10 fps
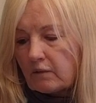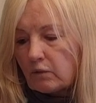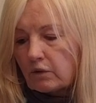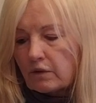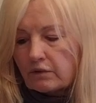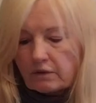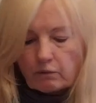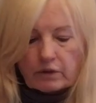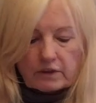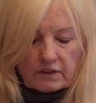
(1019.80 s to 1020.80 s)

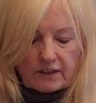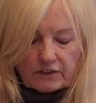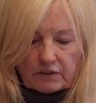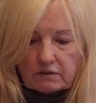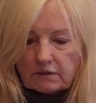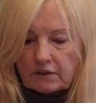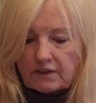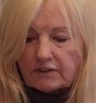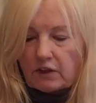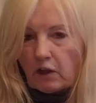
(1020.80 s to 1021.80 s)
where it
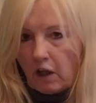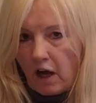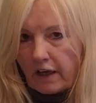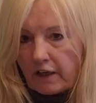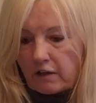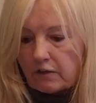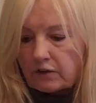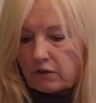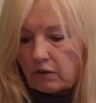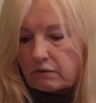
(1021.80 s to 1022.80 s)
doesn't lock into the
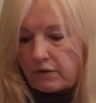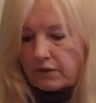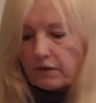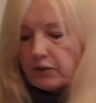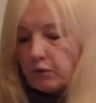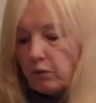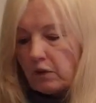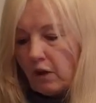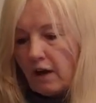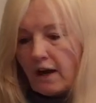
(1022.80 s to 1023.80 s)
stove. This
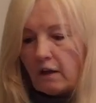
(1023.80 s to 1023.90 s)
will not